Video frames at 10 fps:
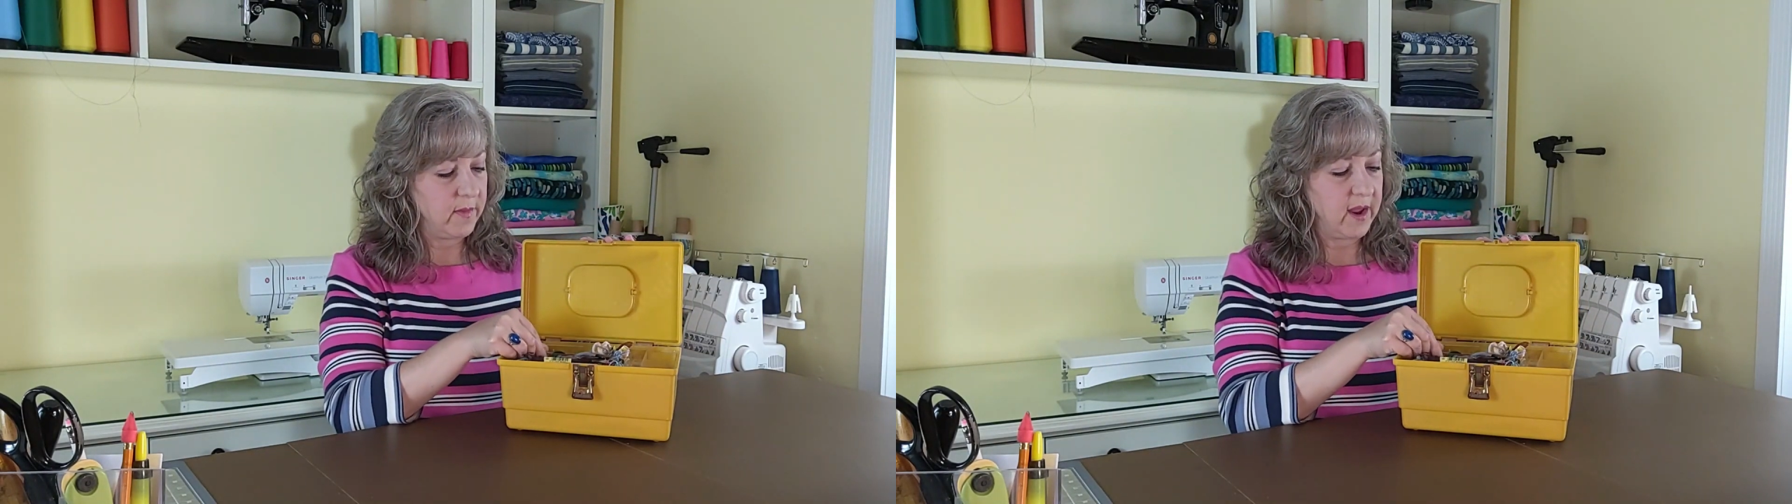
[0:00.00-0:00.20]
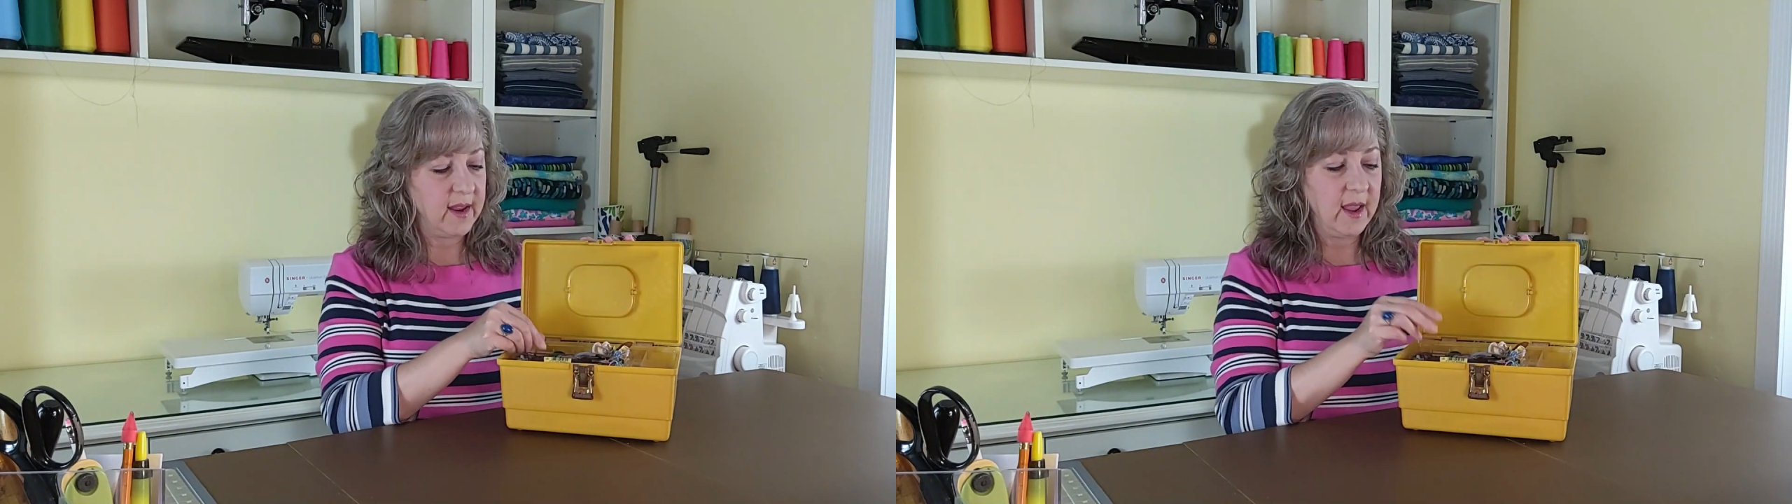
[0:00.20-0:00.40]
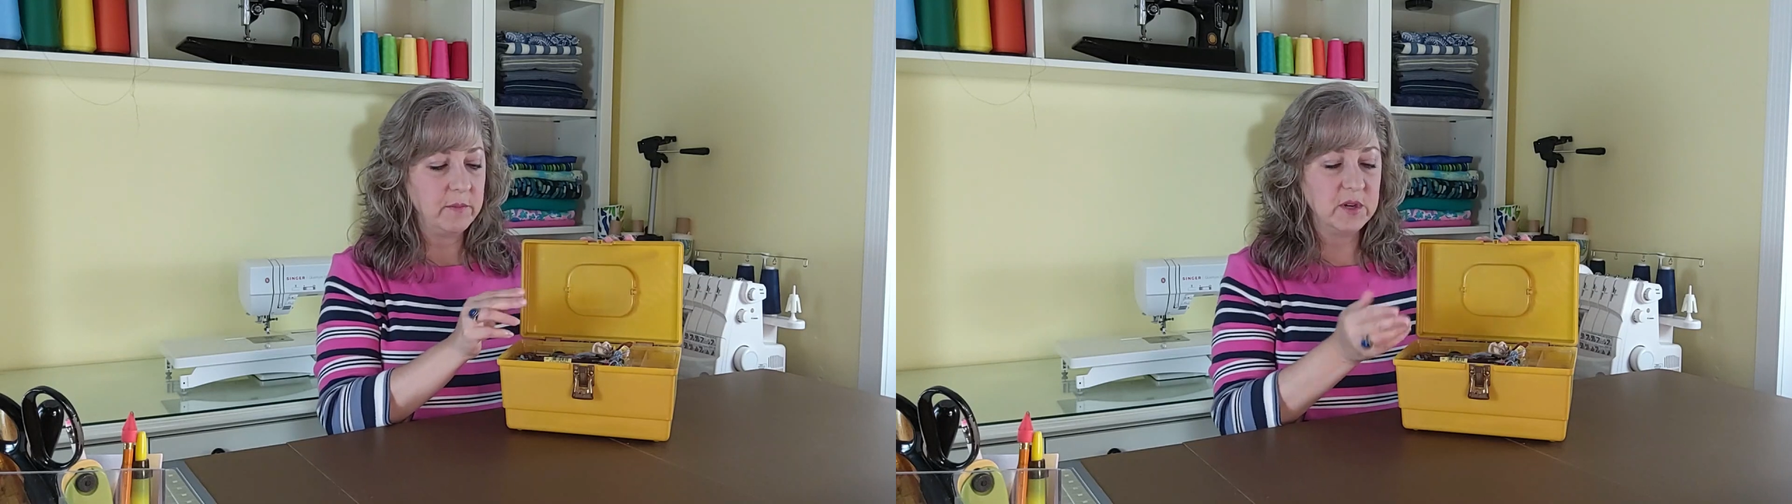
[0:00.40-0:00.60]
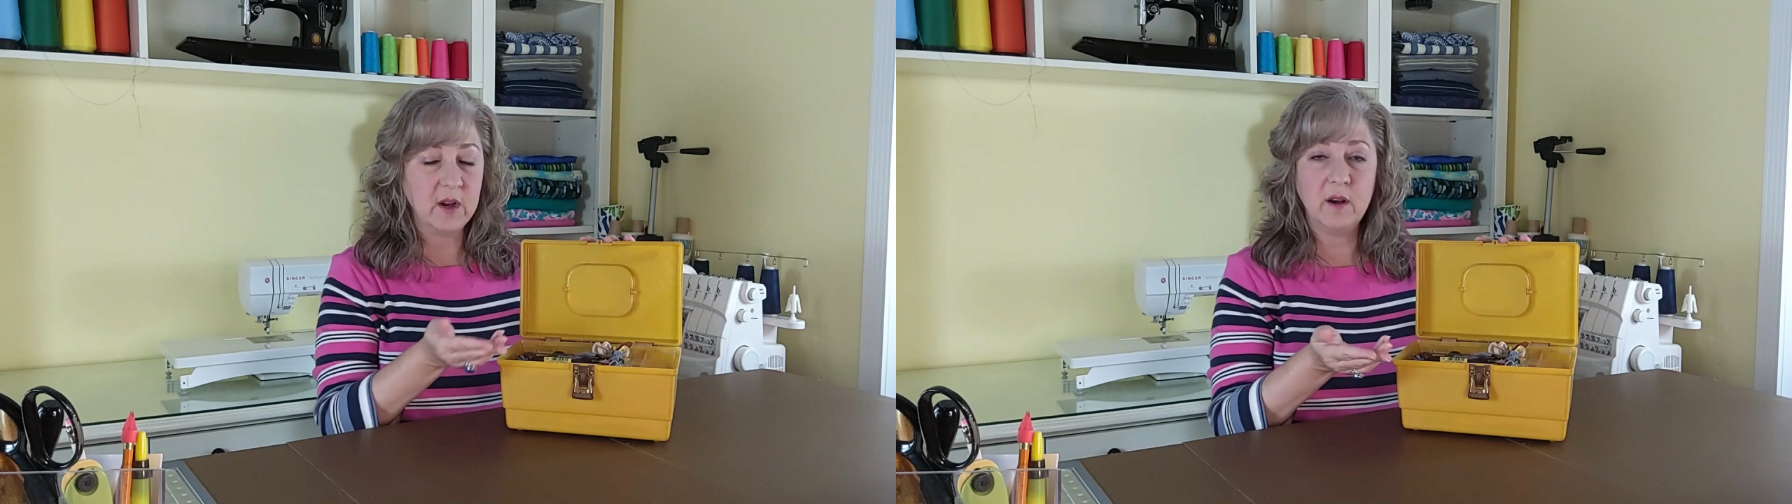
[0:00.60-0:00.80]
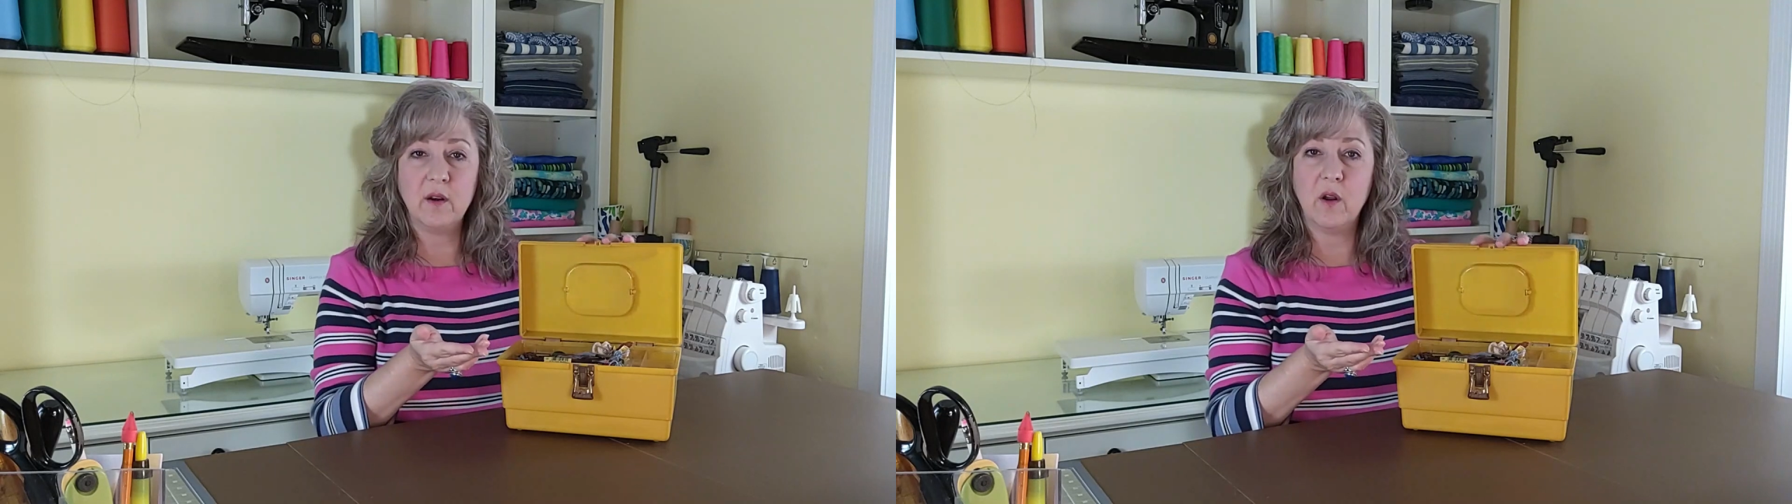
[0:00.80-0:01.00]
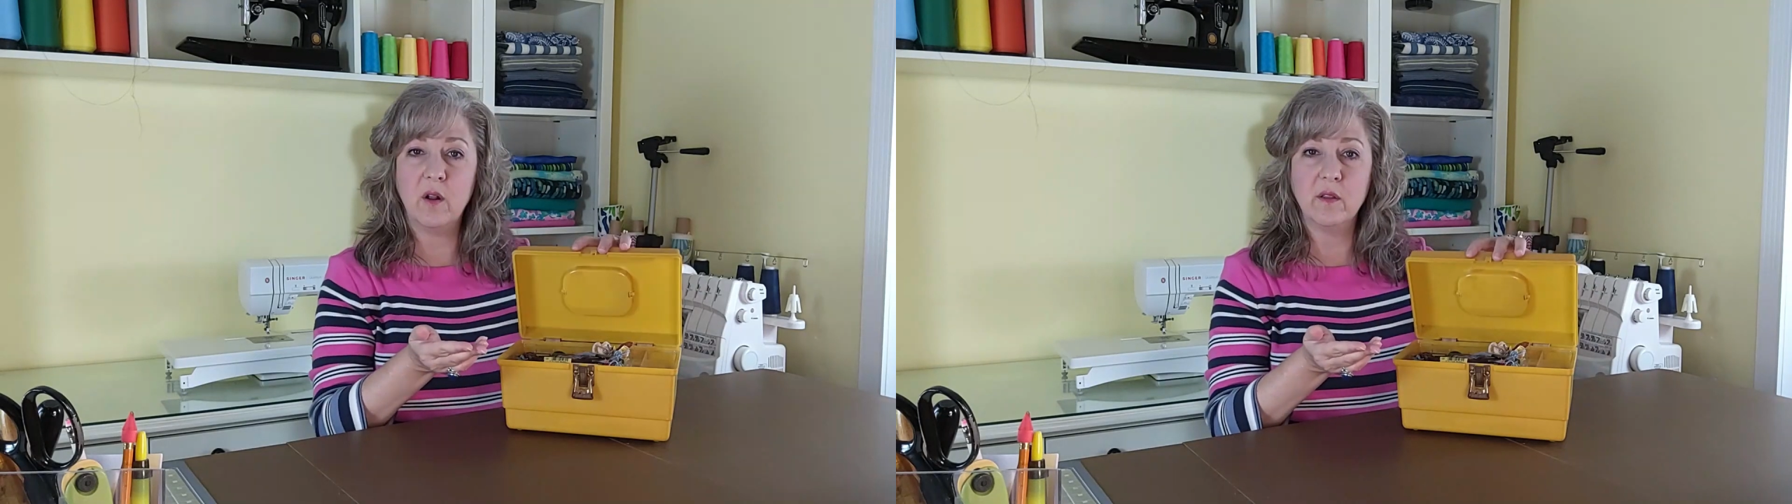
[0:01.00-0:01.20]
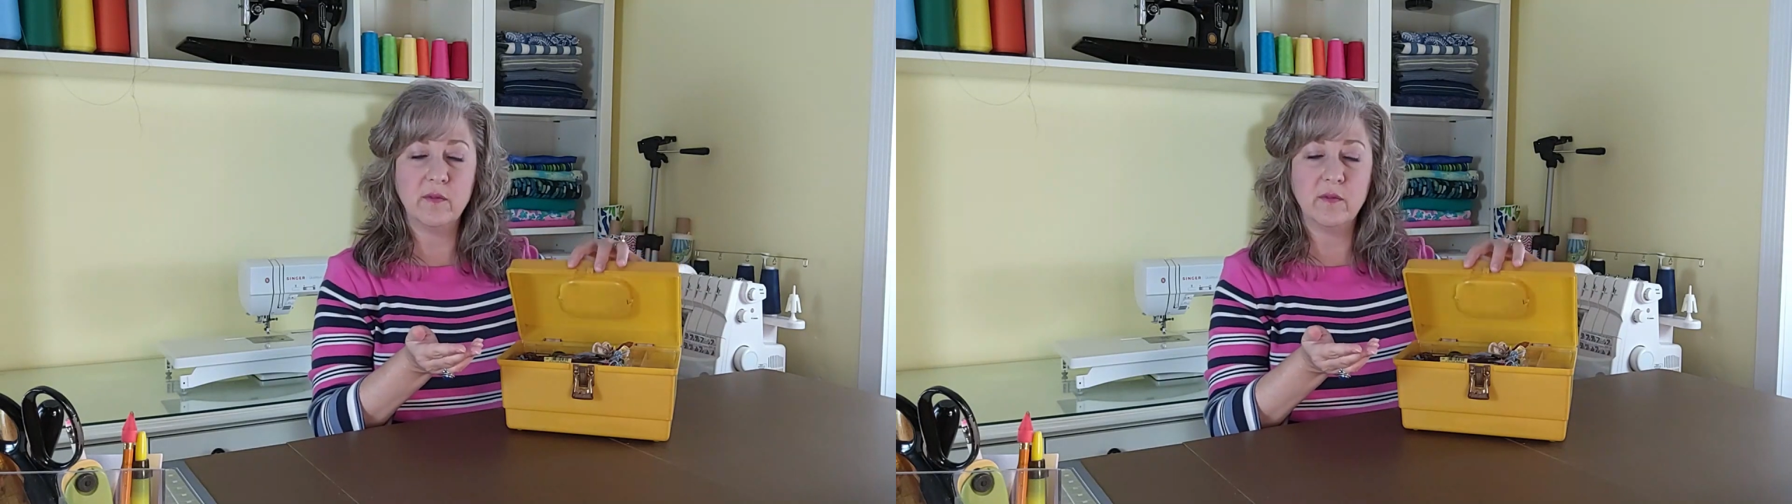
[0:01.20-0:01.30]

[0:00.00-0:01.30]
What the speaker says: I kept it all